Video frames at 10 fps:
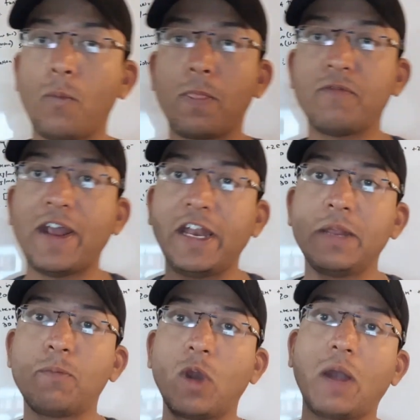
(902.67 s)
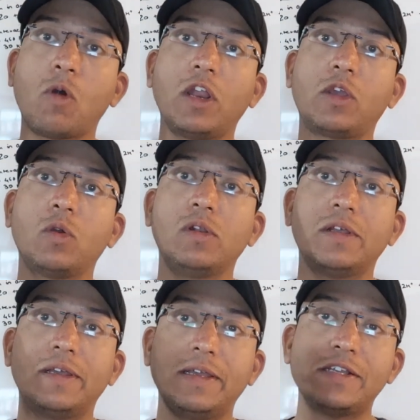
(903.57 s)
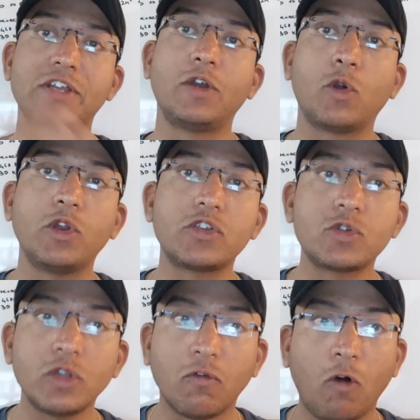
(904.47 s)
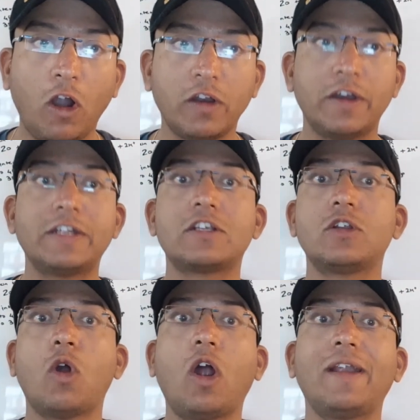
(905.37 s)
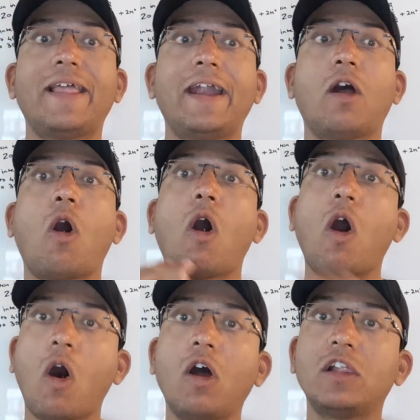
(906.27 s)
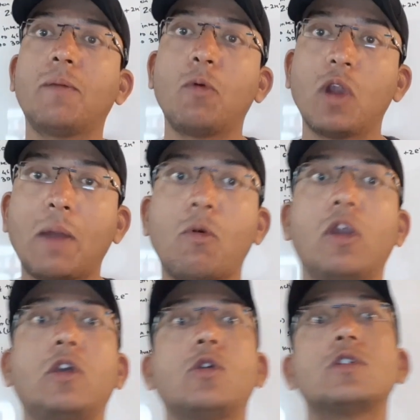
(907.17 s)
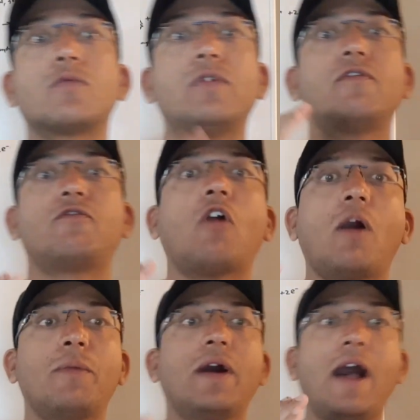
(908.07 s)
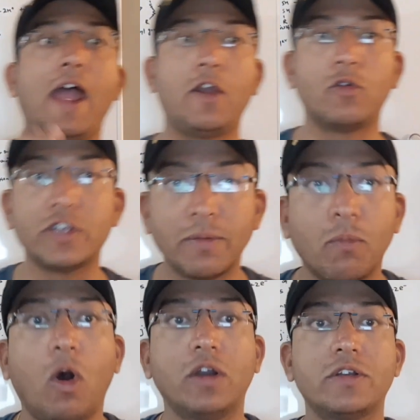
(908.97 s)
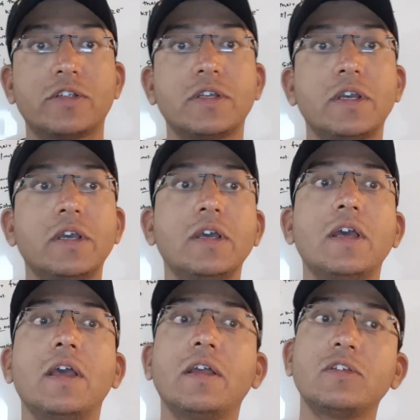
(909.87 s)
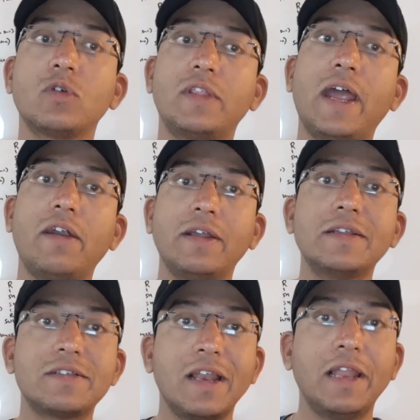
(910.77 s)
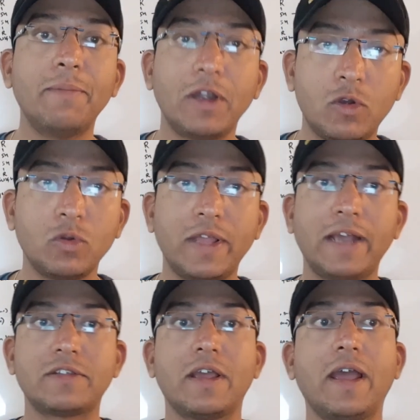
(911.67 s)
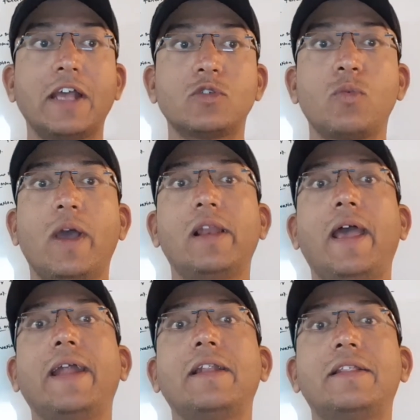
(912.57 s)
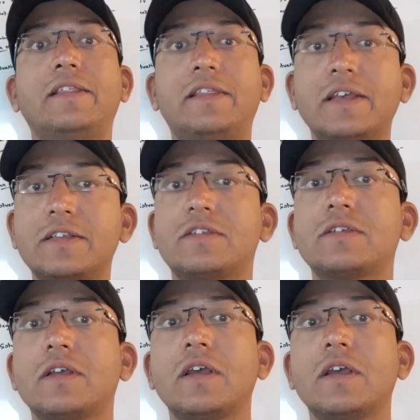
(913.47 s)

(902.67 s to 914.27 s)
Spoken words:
any polar molecule is introduced to the water, it's not that all the polar molecules will form a hydrogen bonds. So there is a limit to that as well. And this